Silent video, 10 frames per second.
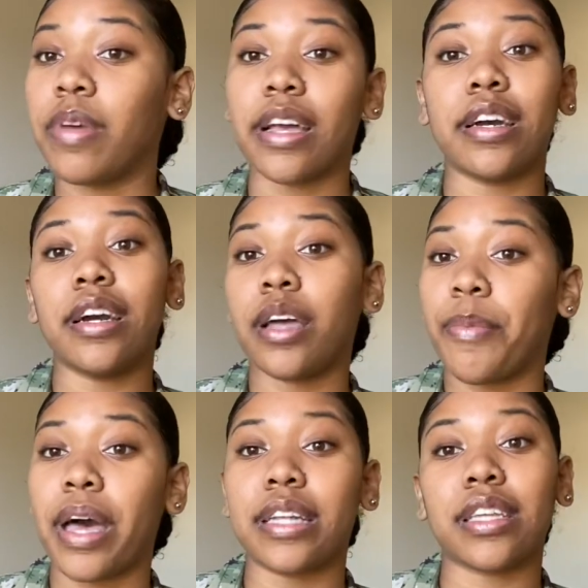A good
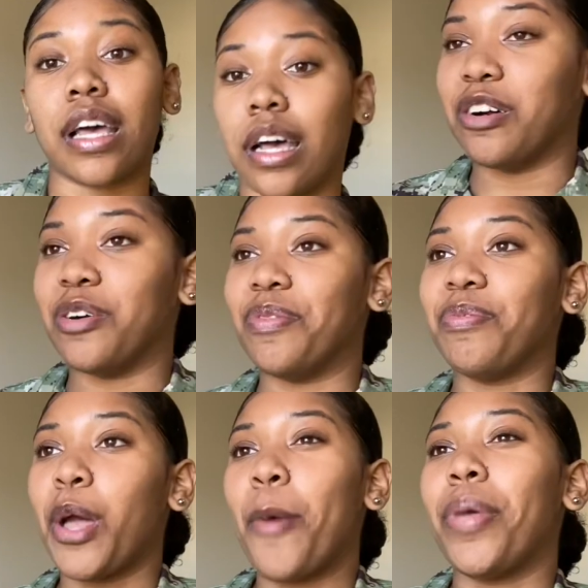amount of time. Um,
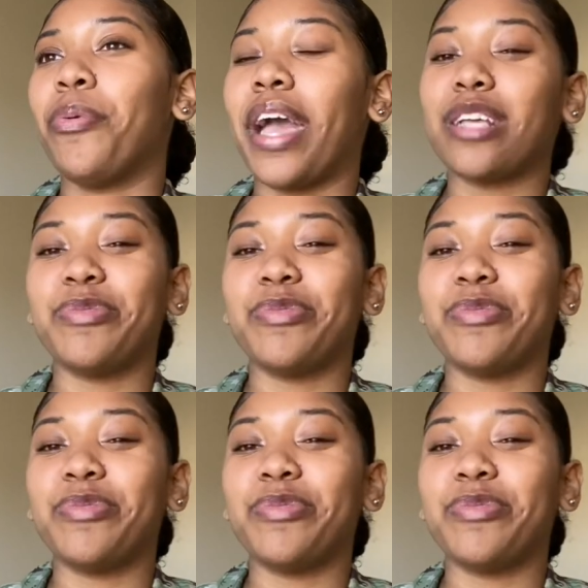people ask